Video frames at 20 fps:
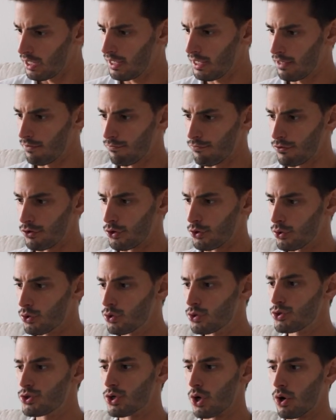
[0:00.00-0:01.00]
if
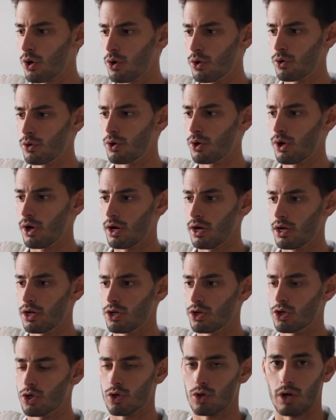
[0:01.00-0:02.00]
you don't
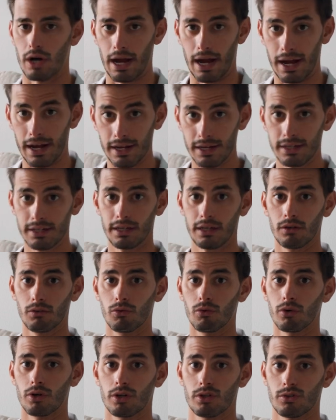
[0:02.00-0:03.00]
grind and
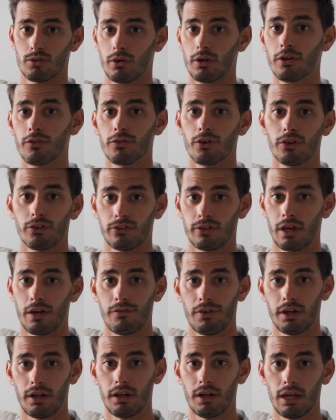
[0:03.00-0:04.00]
work
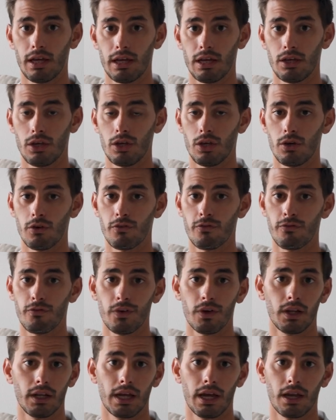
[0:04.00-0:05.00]
24/7, you
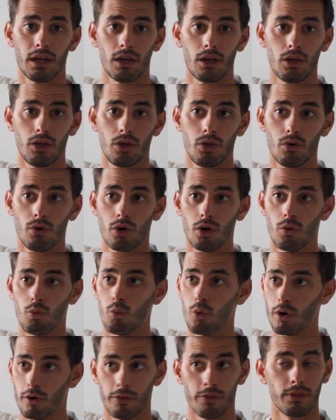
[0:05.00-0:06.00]
feel like you are
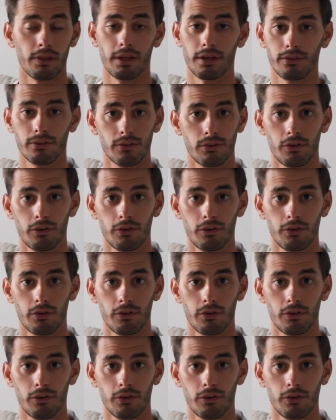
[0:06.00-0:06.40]
worthless.